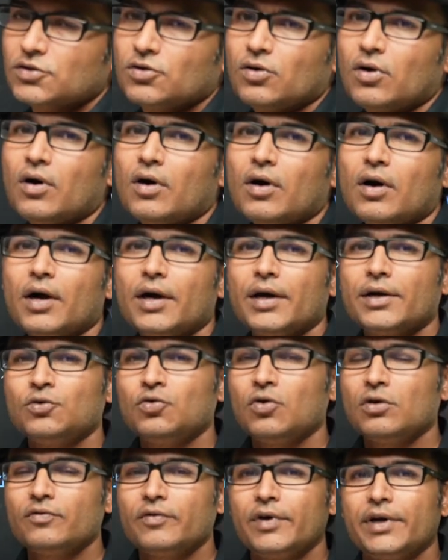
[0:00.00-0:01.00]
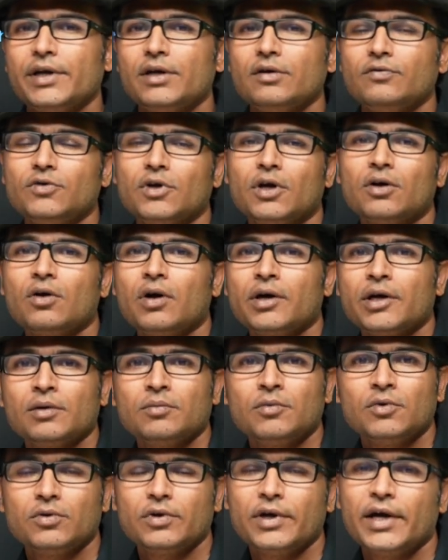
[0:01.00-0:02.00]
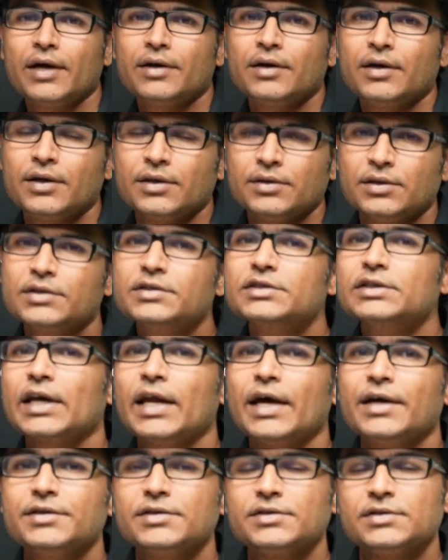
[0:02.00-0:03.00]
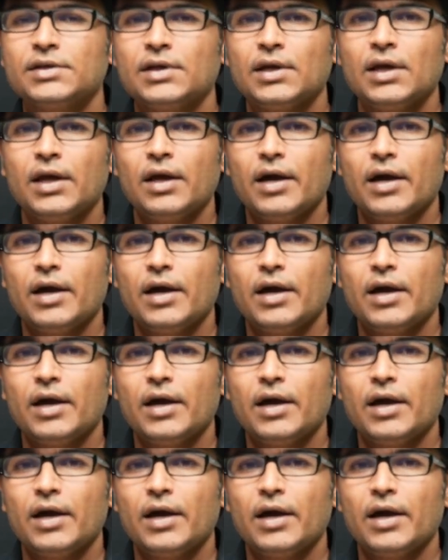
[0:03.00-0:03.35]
So don't worry if you are not able to get it in this class.